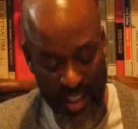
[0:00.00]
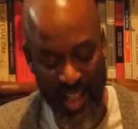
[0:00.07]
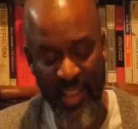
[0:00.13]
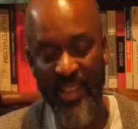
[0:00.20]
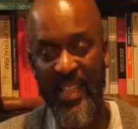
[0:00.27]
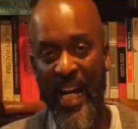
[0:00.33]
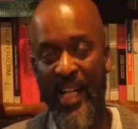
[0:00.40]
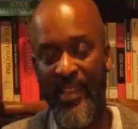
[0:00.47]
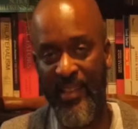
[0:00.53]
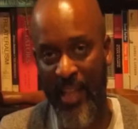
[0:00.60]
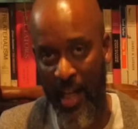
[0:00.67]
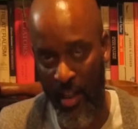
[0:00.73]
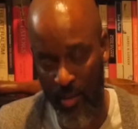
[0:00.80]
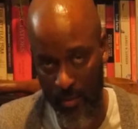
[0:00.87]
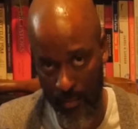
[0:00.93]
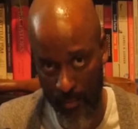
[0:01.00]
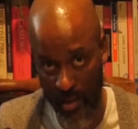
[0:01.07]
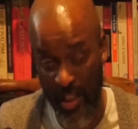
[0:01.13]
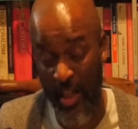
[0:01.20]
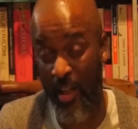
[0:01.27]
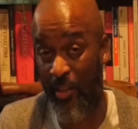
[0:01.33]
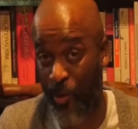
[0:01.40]
and docile.
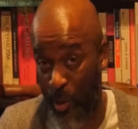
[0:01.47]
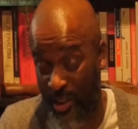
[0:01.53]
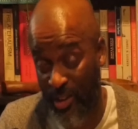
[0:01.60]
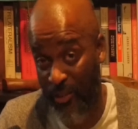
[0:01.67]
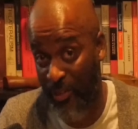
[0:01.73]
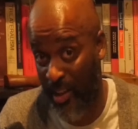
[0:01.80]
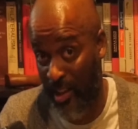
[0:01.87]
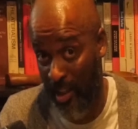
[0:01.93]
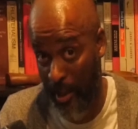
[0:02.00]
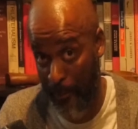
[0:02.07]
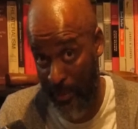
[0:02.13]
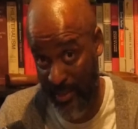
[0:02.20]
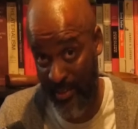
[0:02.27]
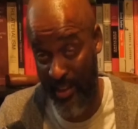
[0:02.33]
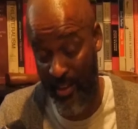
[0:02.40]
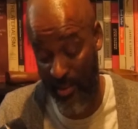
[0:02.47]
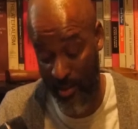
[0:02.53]
Christopher Columbus said